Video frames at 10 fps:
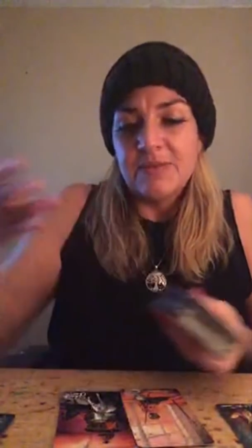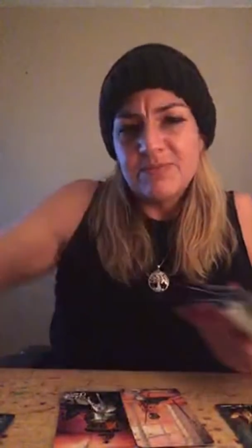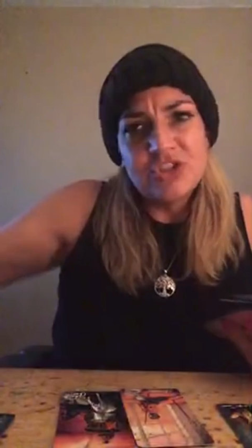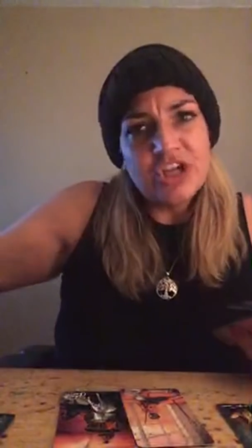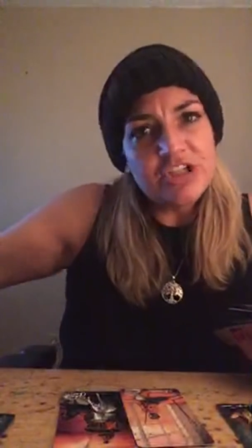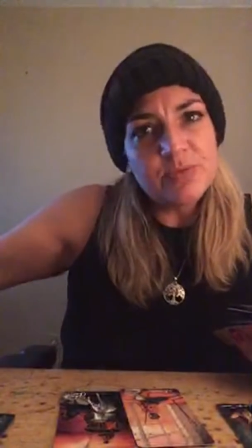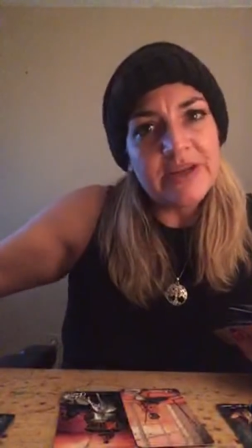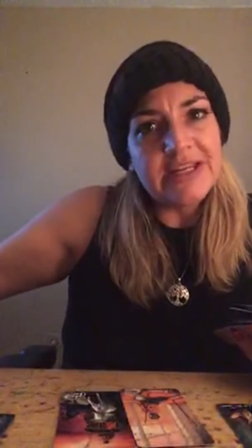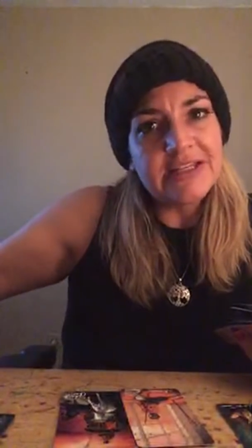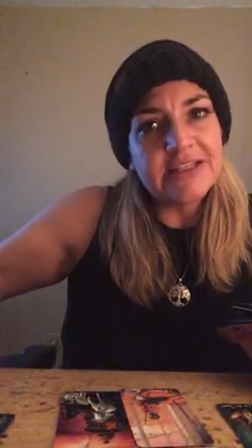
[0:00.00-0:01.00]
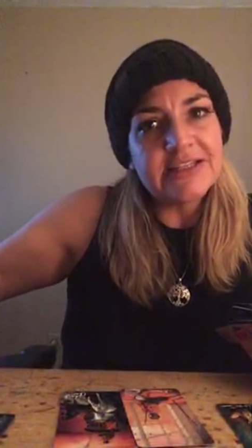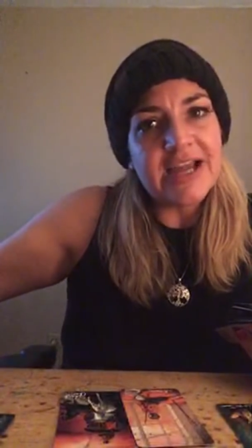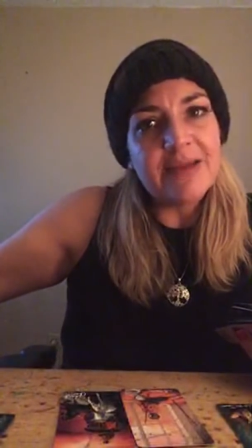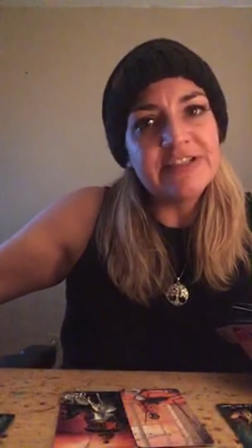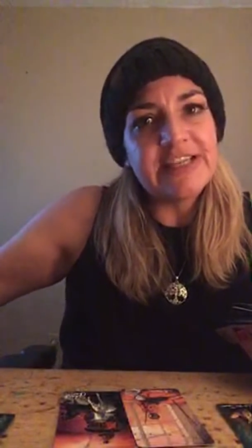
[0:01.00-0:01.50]
Judgment, the
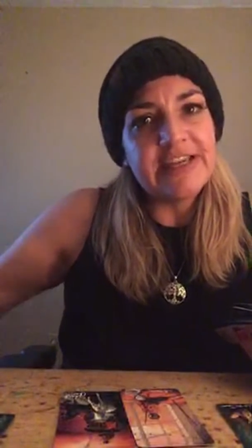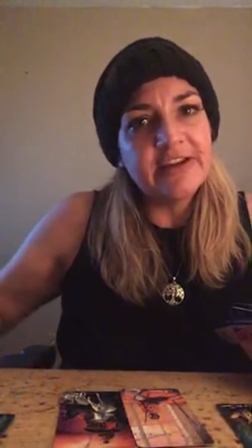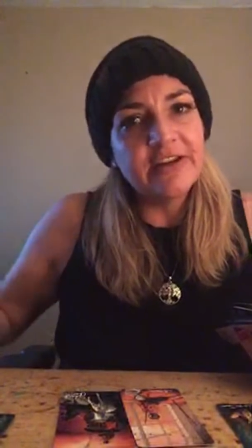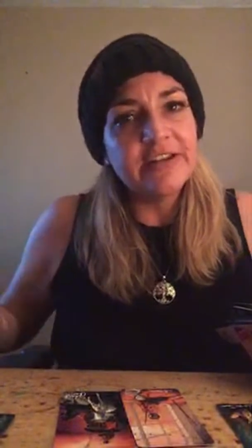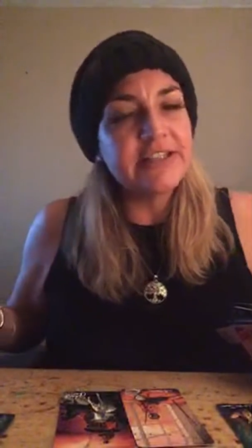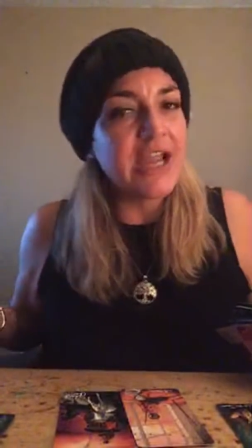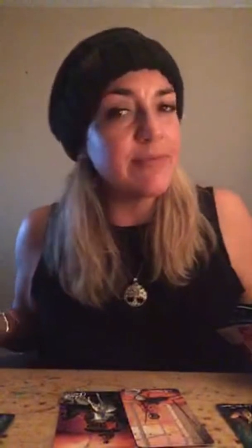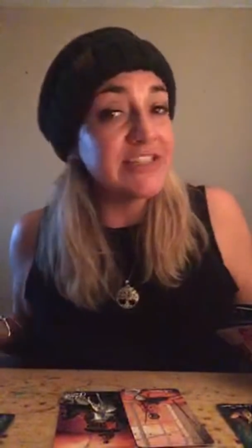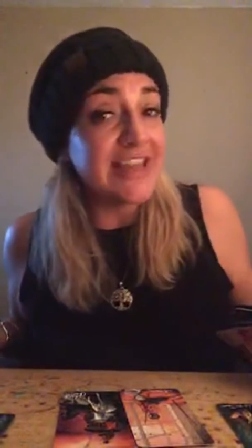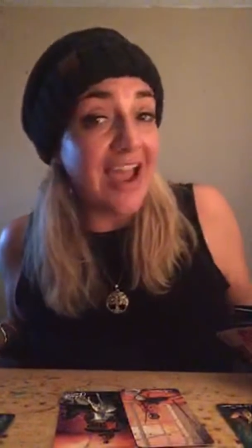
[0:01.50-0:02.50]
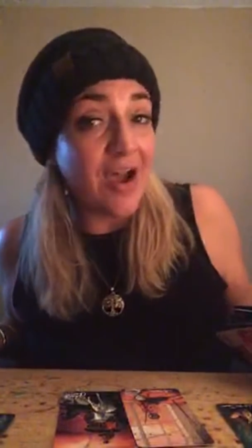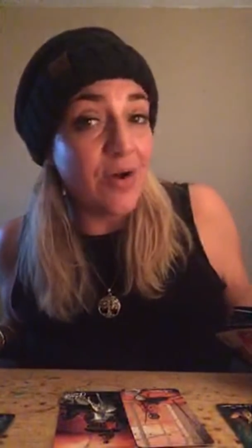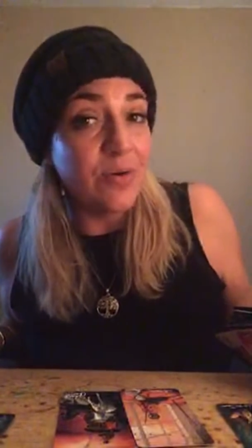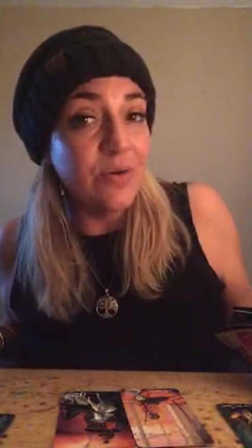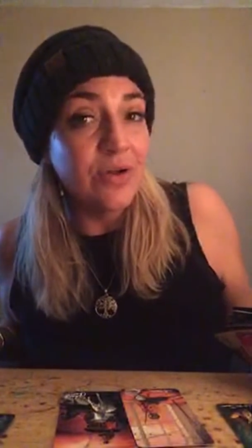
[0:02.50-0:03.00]
time is here, the time is
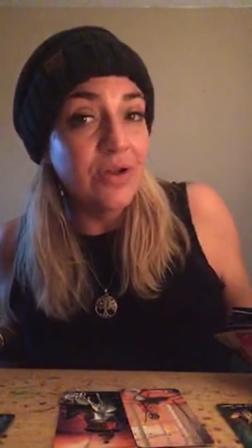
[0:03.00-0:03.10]
now.